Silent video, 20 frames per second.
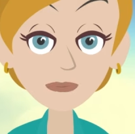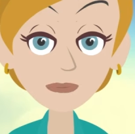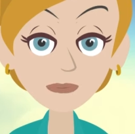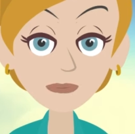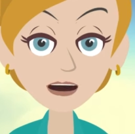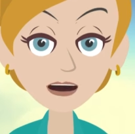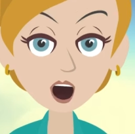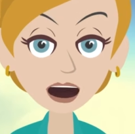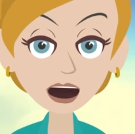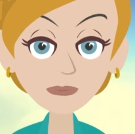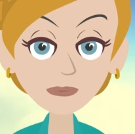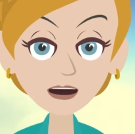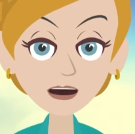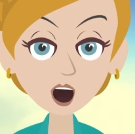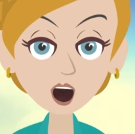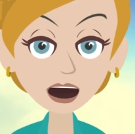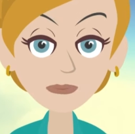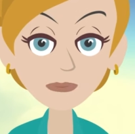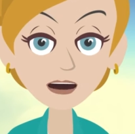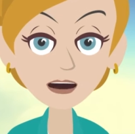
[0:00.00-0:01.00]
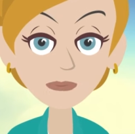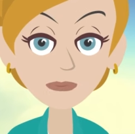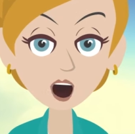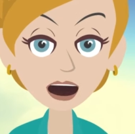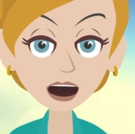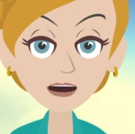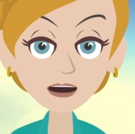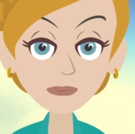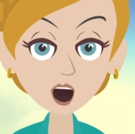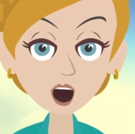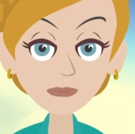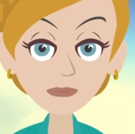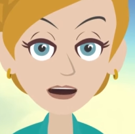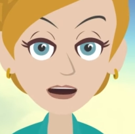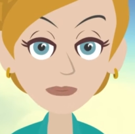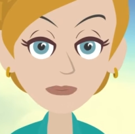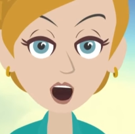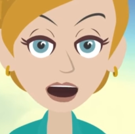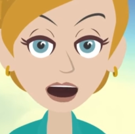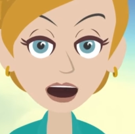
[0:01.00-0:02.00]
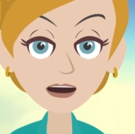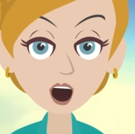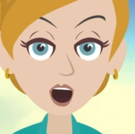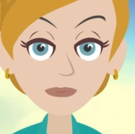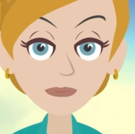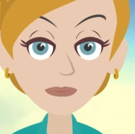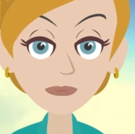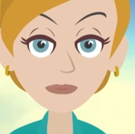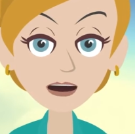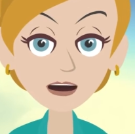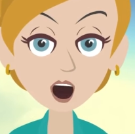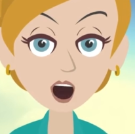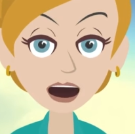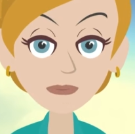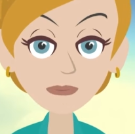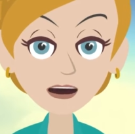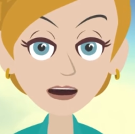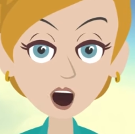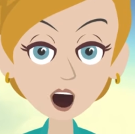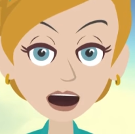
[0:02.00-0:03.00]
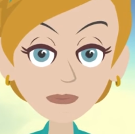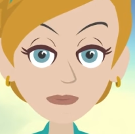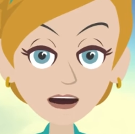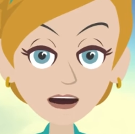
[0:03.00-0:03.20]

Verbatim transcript: the question, you know whether